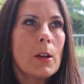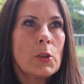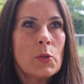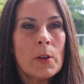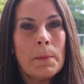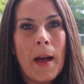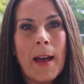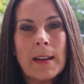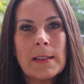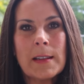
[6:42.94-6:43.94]
your
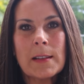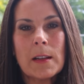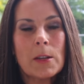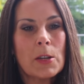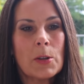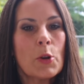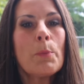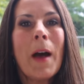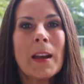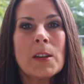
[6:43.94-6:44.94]
body does, your
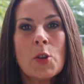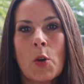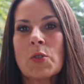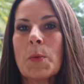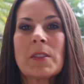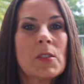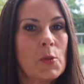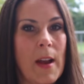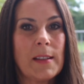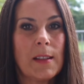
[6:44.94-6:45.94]
body knows what
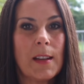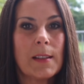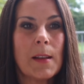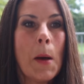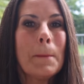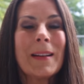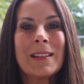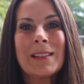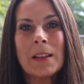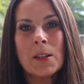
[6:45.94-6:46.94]
stress is, but
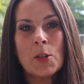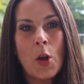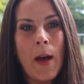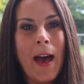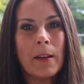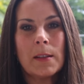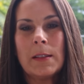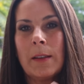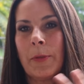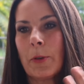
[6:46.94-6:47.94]
it doesn't know how to
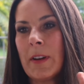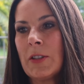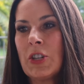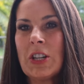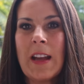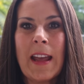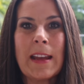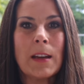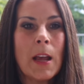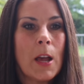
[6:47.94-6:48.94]

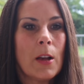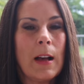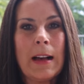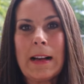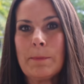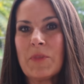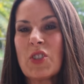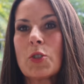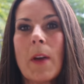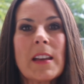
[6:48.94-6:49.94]
differentiate um,
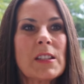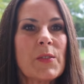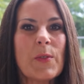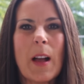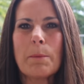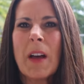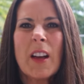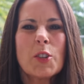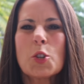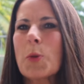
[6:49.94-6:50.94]
stress from
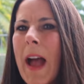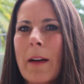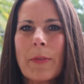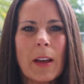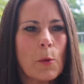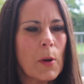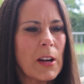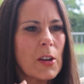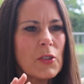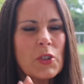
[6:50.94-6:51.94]
traffic where
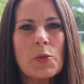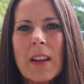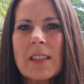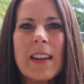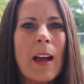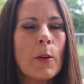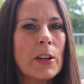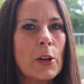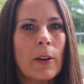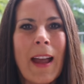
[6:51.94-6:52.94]
you're stressed out
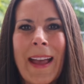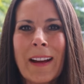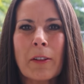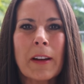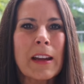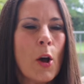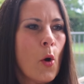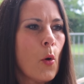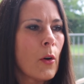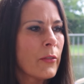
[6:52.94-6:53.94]
and you're angry,
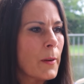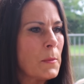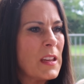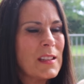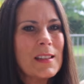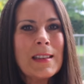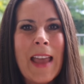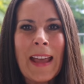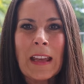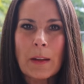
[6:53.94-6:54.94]
or from these
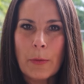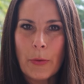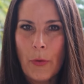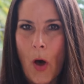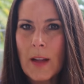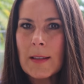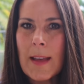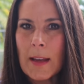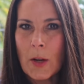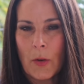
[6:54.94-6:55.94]
negative thoughts
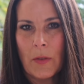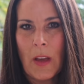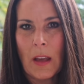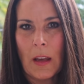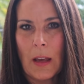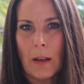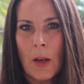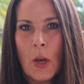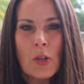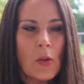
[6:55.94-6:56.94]
that you're thinking.
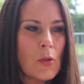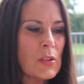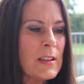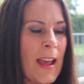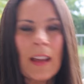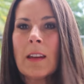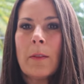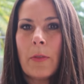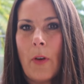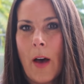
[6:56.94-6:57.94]
So those
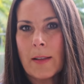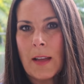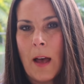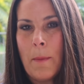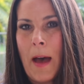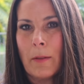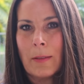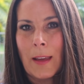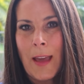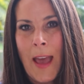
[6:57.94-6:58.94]
negative thoughts
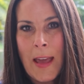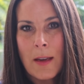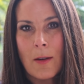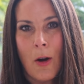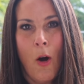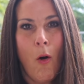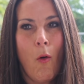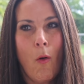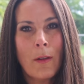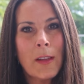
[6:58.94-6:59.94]
about the cake
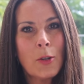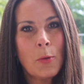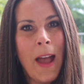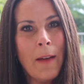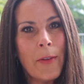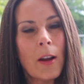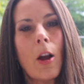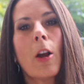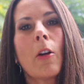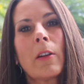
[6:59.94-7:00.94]
or the traffic
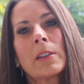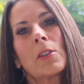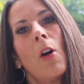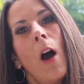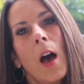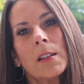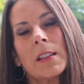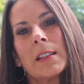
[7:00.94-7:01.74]
are going to cause